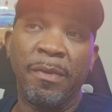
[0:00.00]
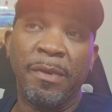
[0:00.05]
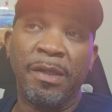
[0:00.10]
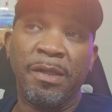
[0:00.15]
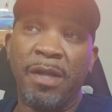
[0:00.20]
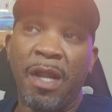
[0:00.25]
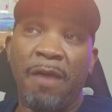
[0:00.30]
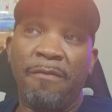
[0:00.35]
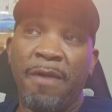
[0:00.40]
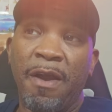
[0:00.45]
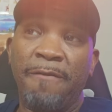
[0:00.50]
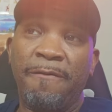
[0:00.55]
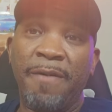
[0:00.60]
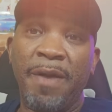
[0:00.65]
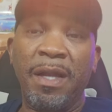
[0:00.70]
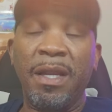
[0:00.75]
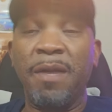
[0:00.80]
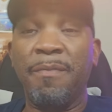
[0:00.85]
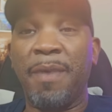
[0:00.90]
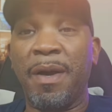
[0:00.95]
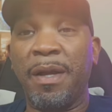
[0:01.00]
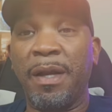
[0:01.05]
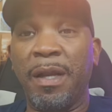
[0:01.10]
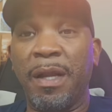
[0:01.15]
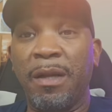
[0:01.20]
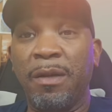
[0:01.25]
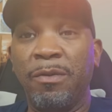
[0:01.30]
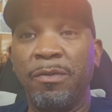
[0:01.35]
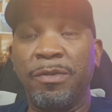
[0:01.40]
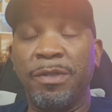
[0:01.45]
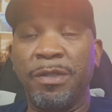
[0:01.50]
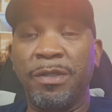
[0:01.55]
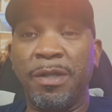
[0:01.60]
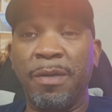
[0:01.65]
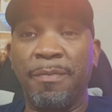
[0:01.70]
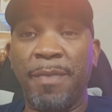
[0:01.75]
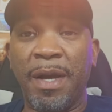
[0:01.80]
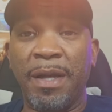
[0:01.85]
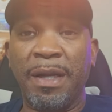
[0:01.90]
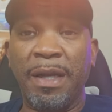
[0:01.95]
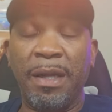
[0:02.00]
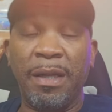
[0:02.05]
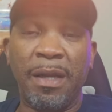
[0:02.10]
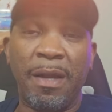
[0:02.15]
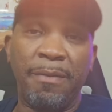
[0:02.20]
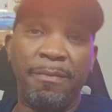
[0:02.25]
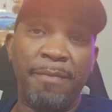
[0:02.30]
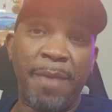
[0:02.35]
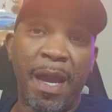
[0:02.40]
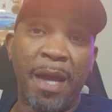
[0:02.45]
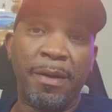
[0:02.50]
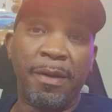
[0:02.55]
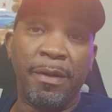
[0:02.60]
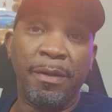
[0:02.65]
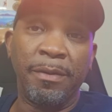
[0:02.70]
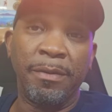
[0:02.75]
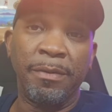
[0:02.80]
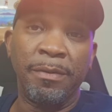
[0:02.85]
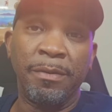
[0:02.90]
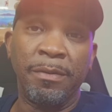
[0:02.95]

It's not right for anybody that loses somebody in that manner.